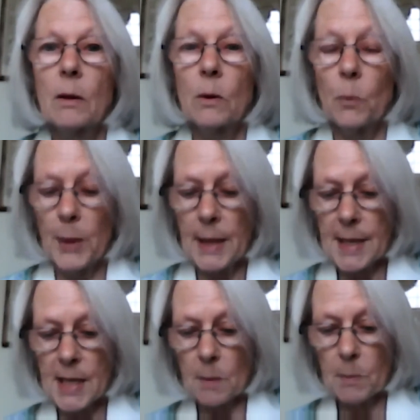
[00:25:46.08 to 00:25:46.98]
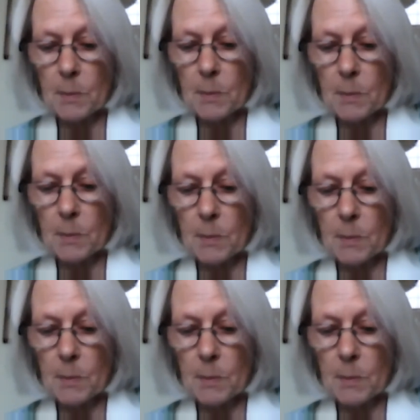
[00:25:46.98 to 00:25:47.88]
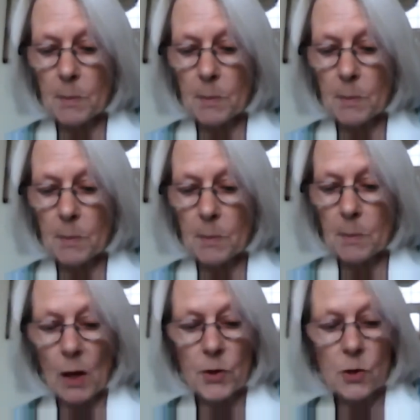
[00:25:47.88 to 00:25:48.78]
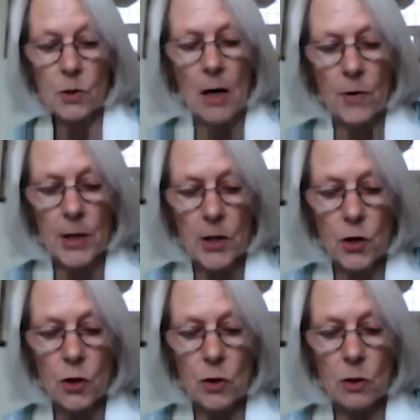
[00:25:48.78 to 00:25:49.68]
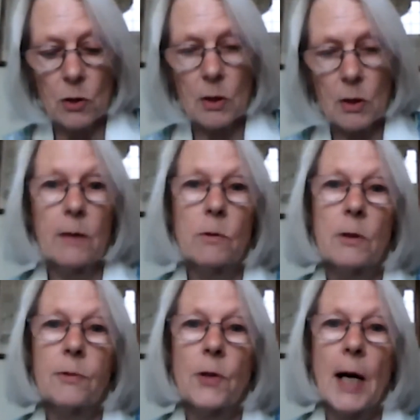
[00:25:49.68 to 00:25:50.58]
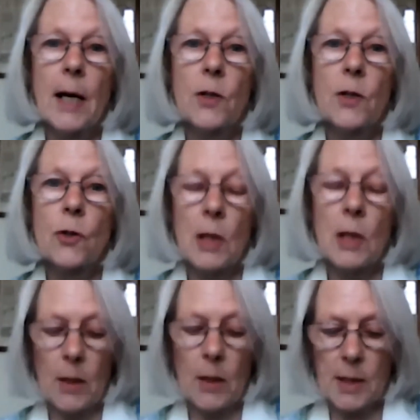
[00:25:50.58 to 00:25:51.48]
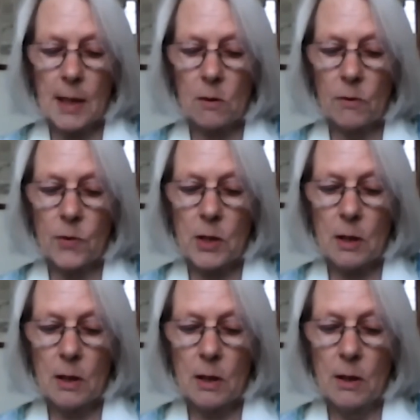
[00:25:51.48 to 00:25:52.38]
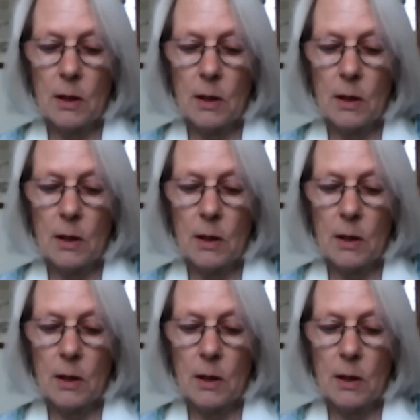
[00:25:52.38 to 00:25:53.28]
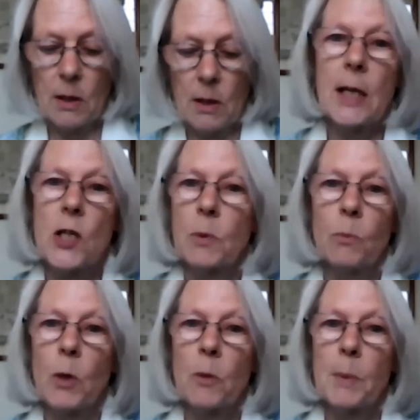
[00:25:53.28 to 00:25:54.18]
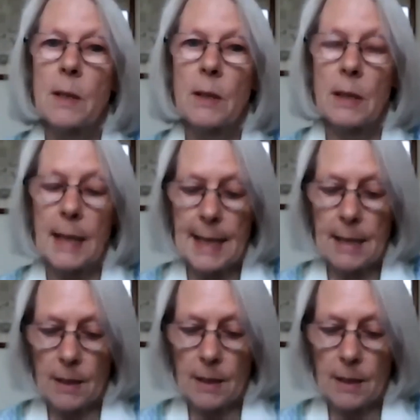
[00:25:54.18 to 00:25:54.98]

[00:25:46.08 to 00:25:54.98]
We need to be well-resourced, nourished and refreshed ourselves. Otherwise, our engagement won't be sustained.